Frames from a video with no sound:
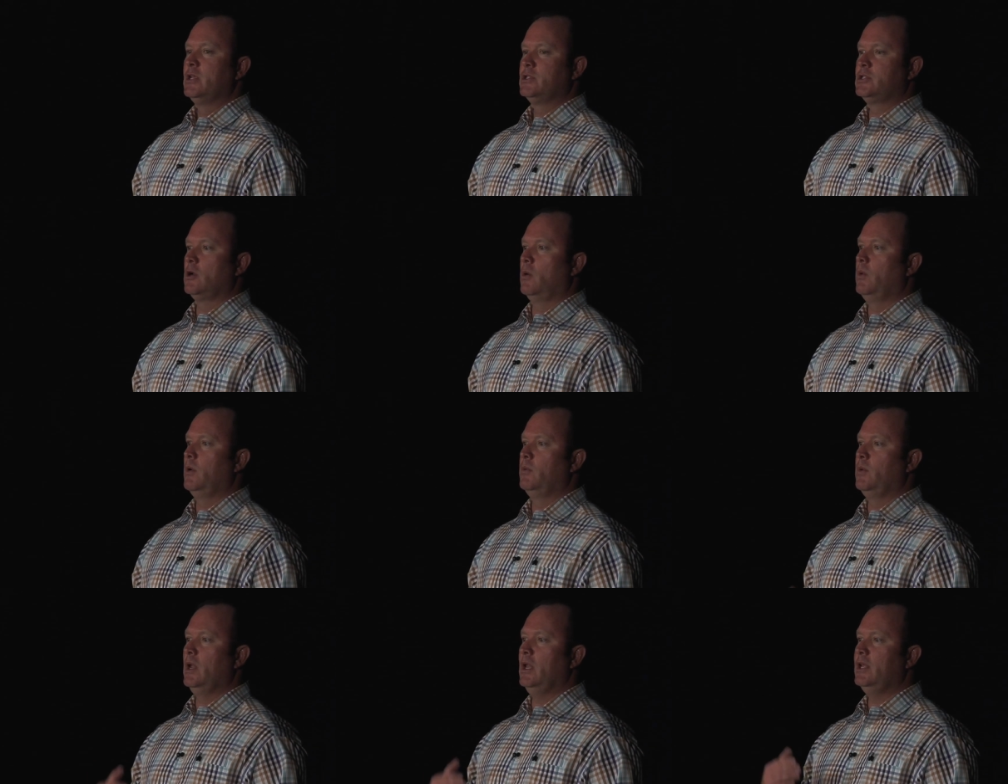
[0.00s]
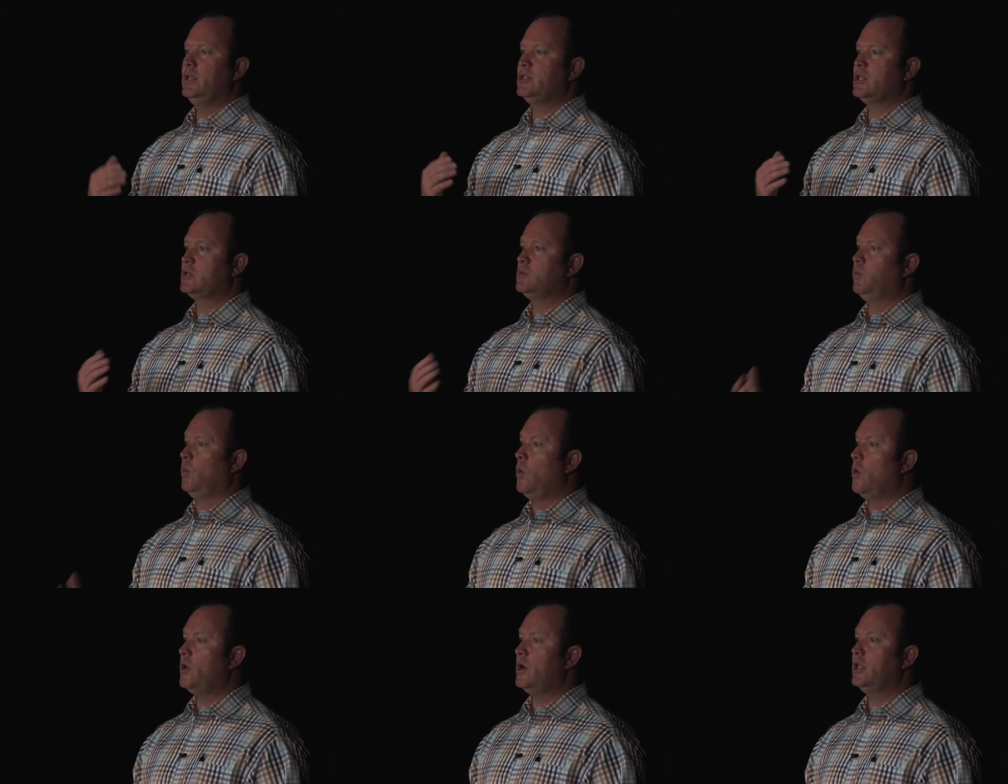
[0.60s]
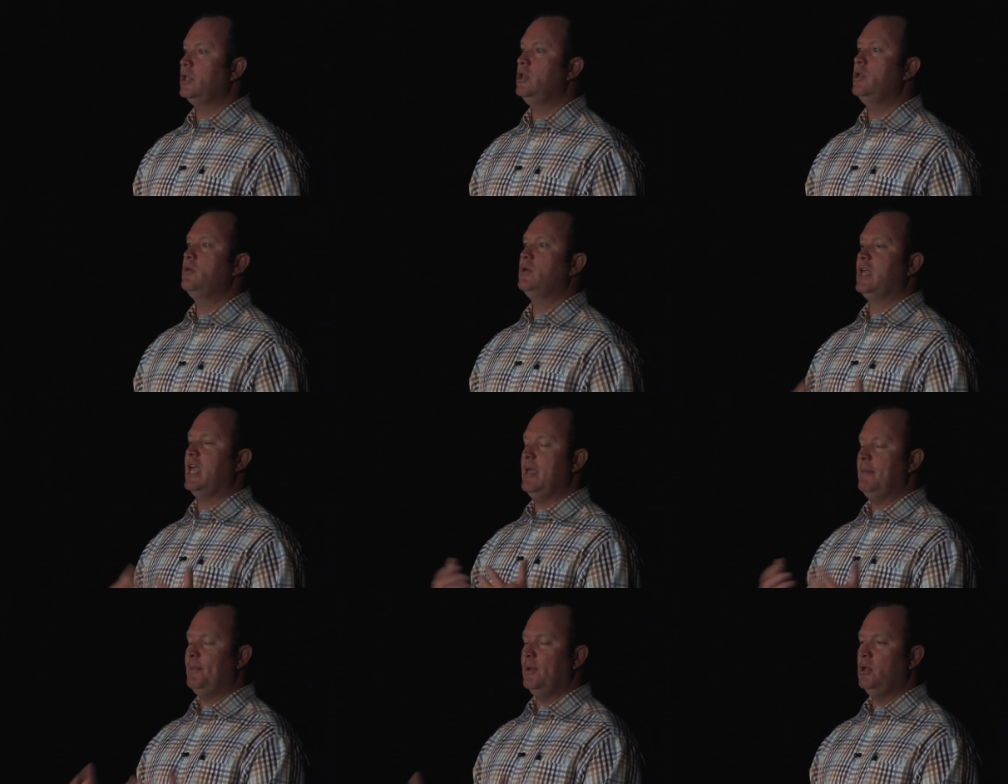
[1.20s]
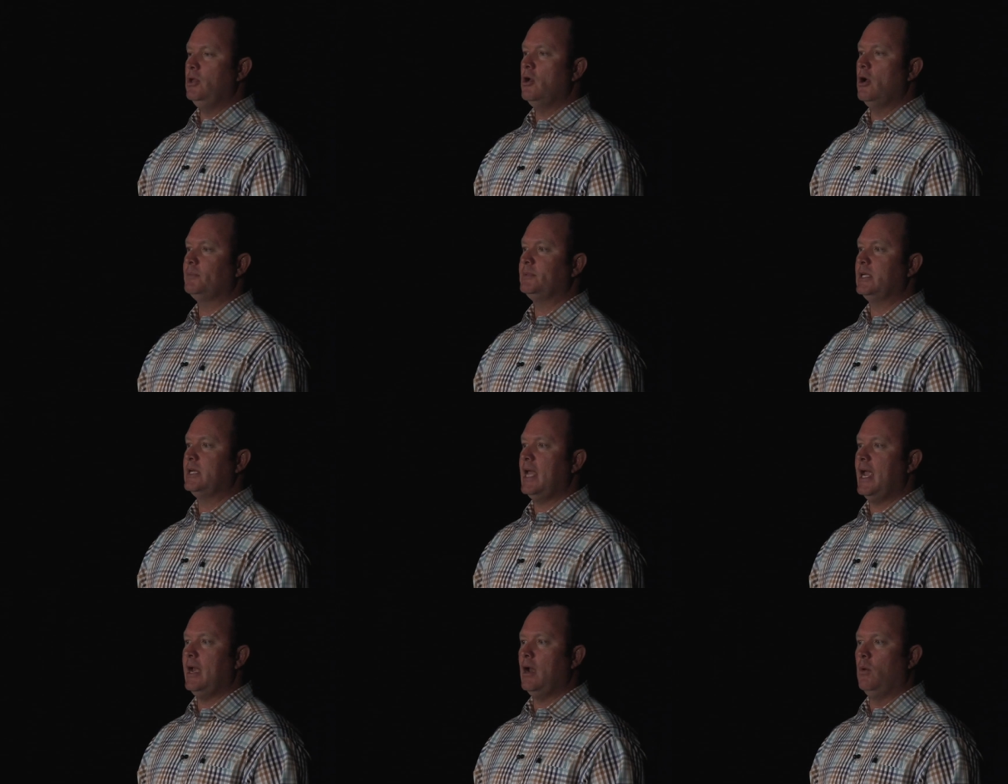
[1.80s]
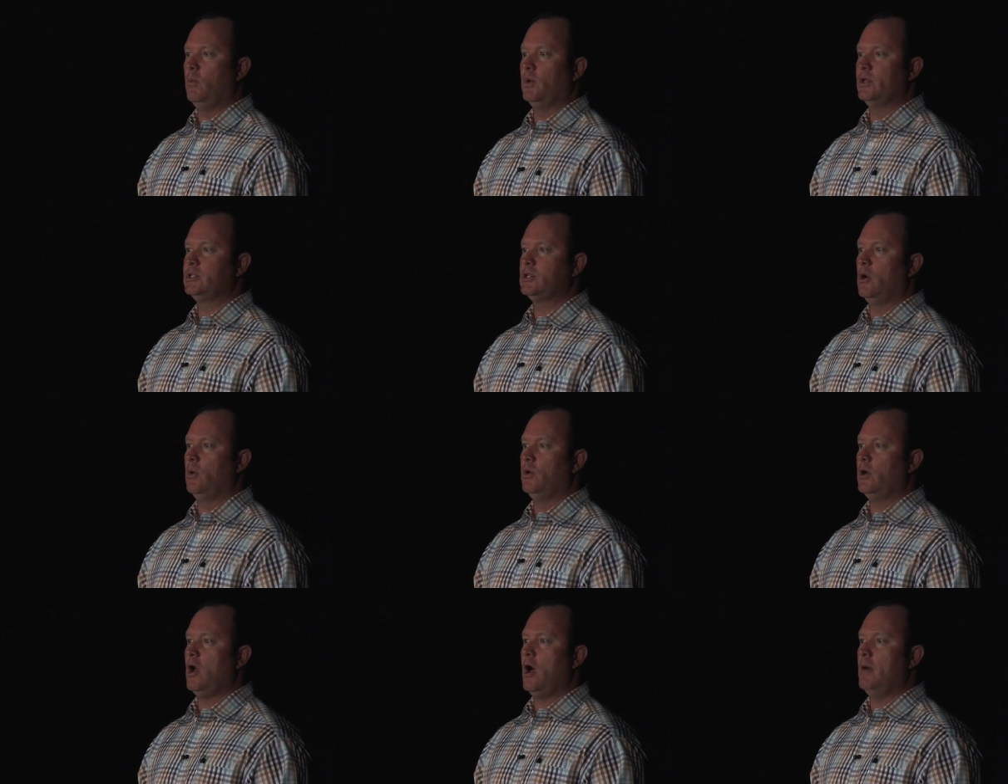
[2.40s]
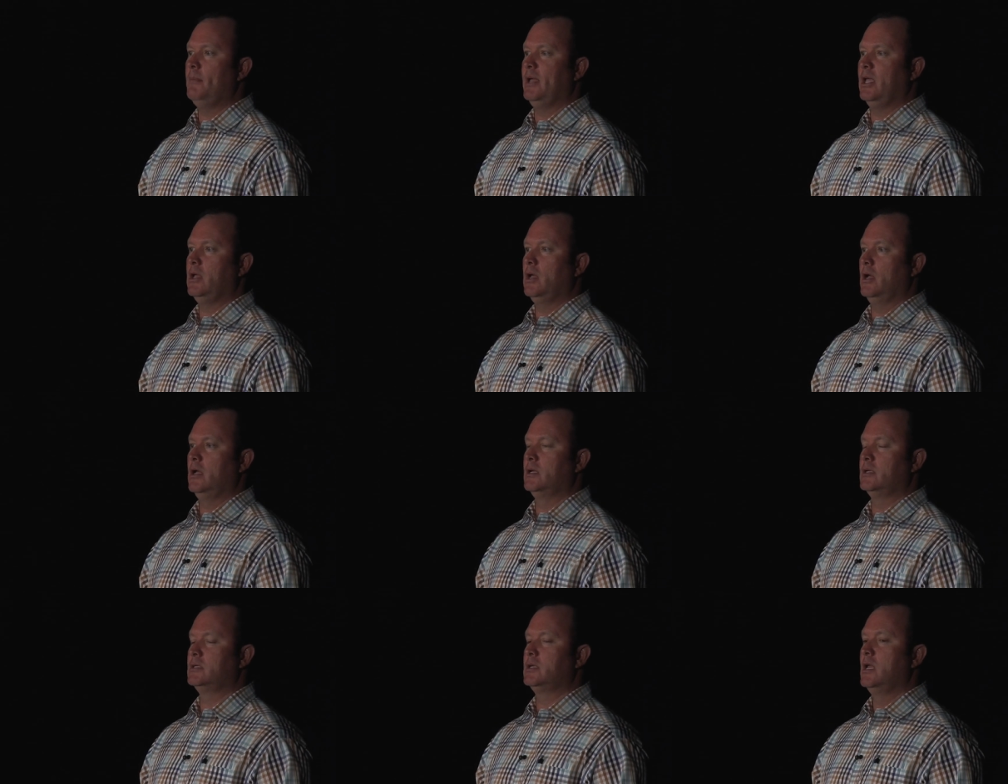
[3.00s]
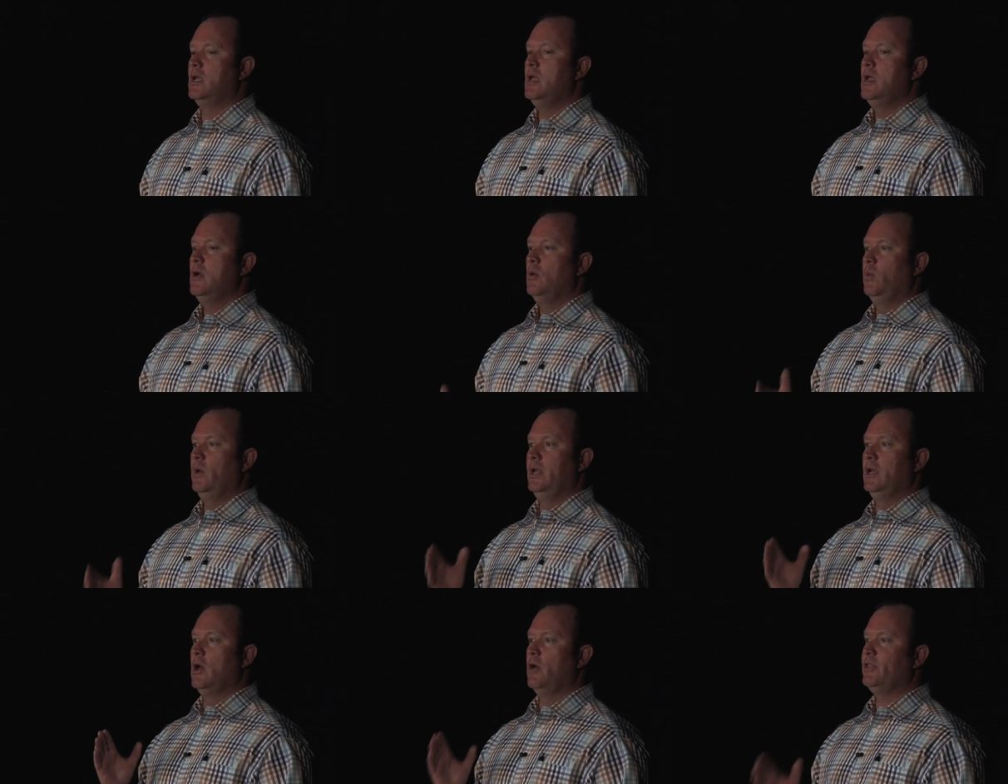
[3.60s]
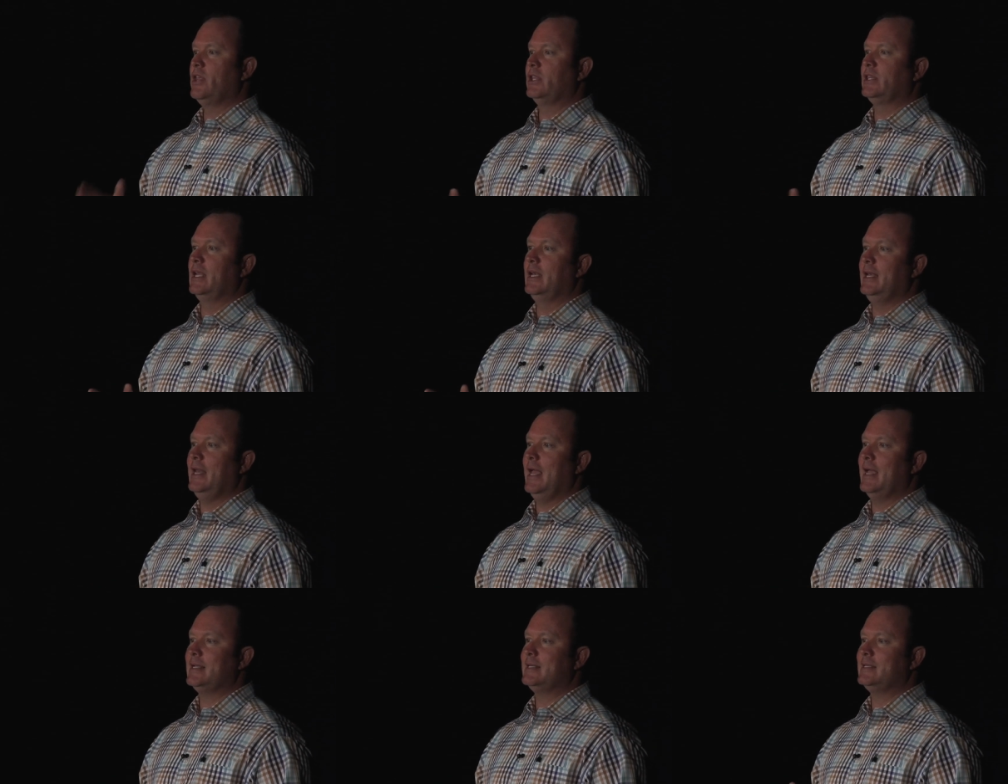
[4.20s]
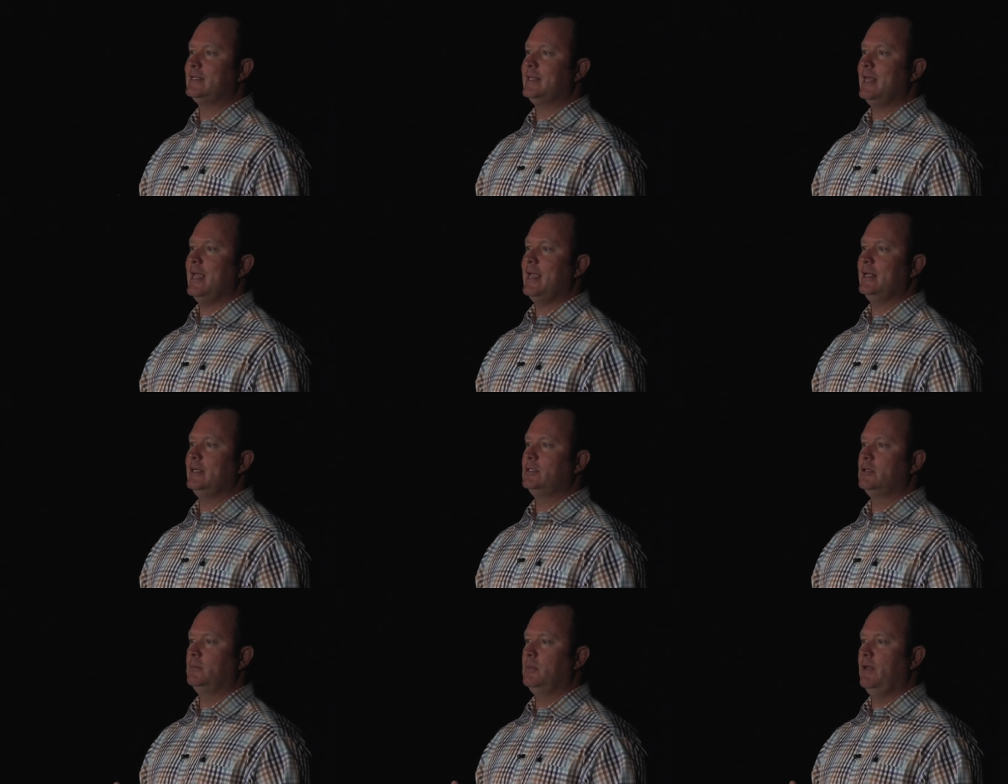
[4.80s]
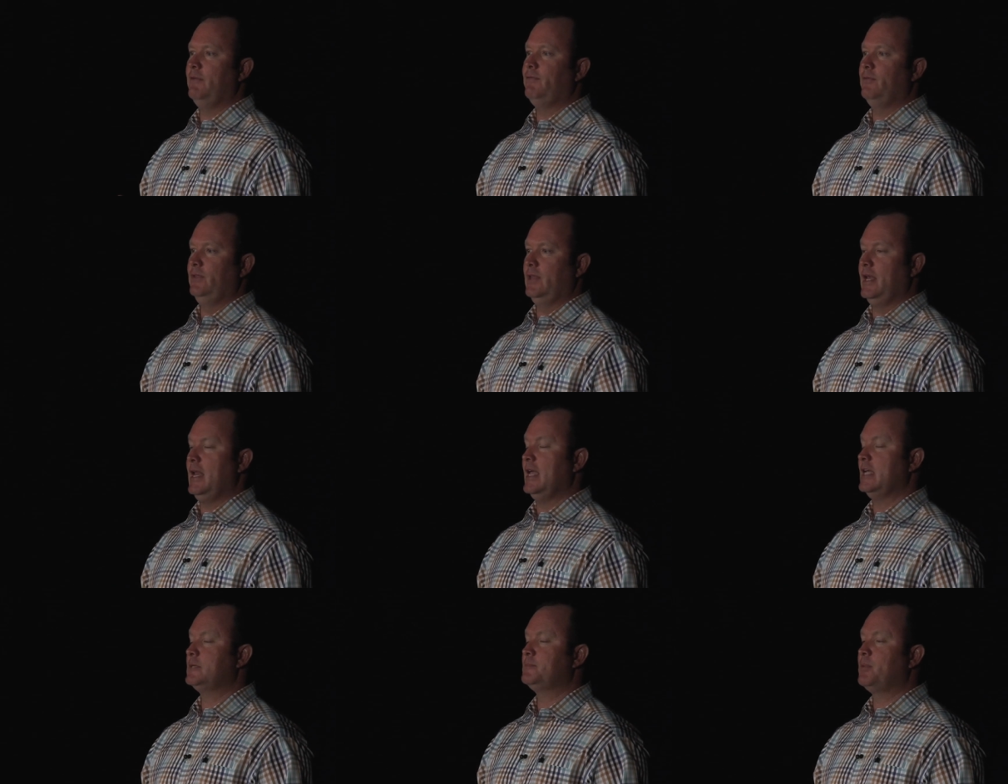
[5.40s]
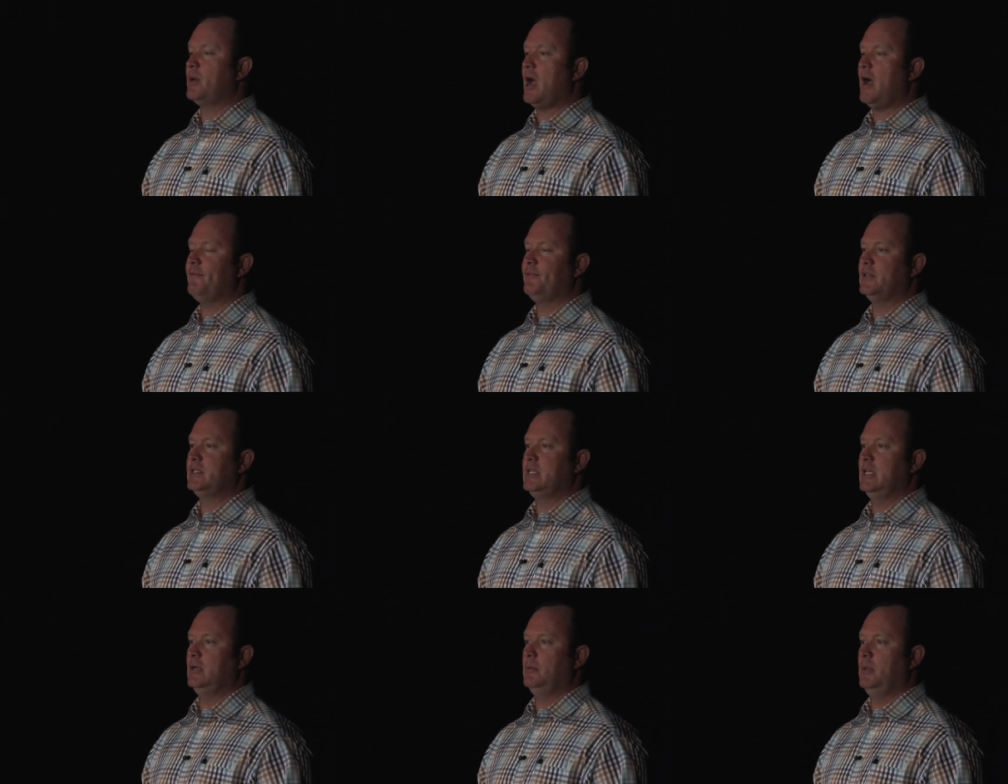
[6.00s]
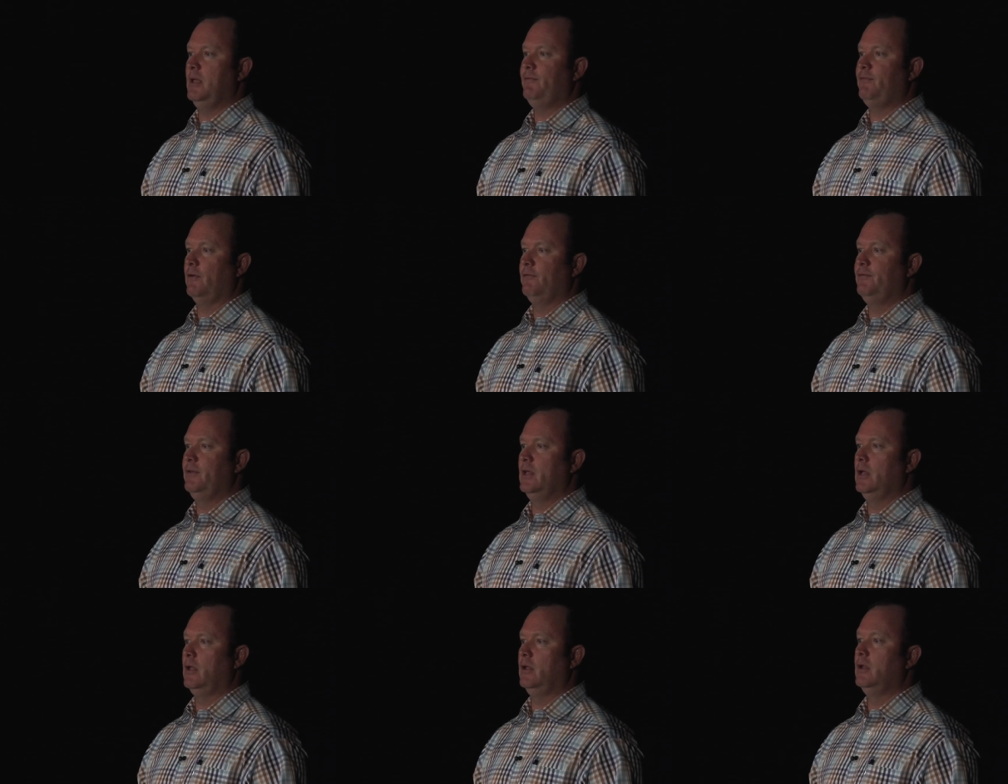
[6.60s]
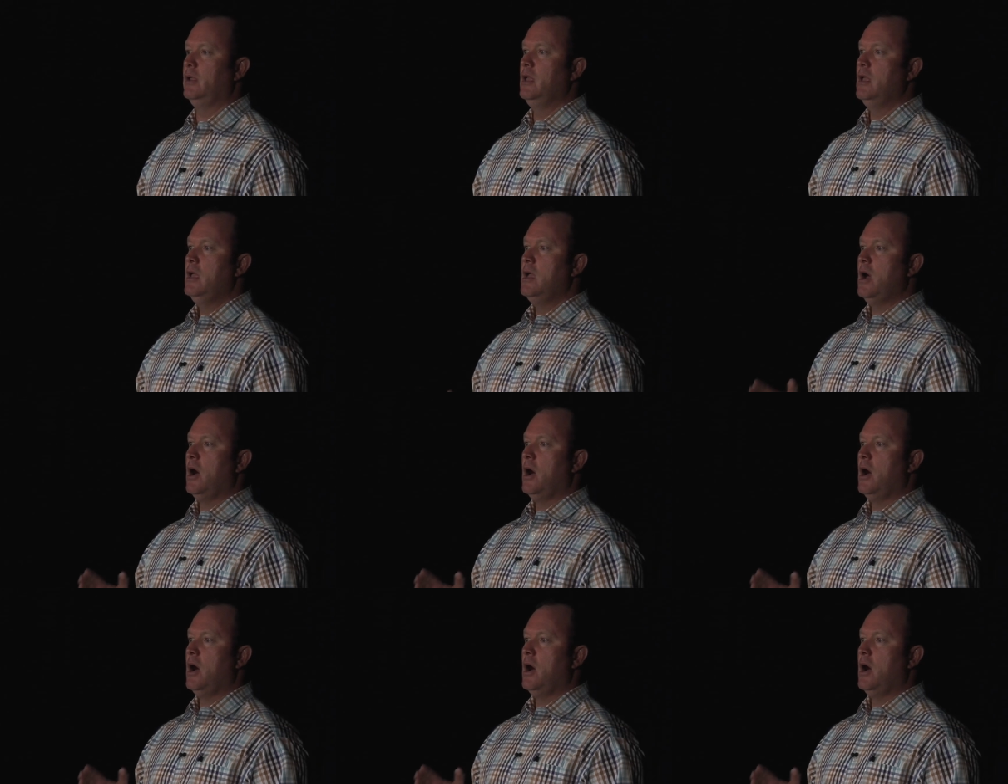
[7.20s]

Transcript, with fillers: so we're really just warning you keeping you up to date on what's going on because we know that the next thing to be, the next prophecy to be fulfilled